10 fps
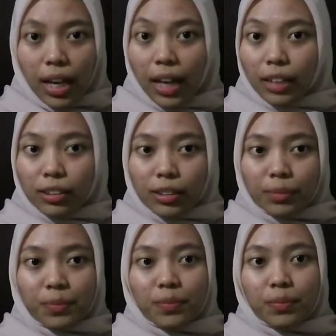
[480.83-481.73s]
And
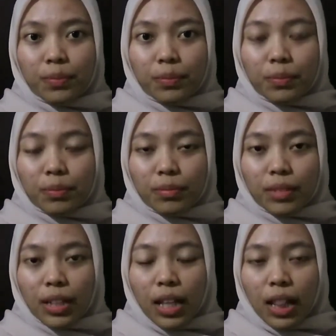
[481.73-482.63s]

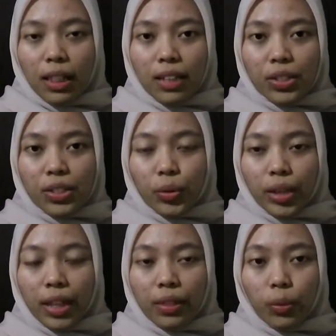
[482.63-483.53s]
let's
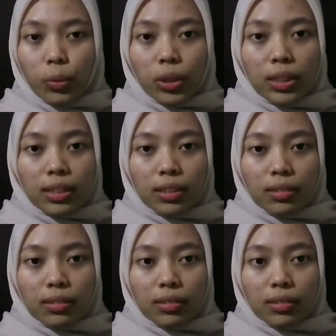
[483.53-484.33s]
create the world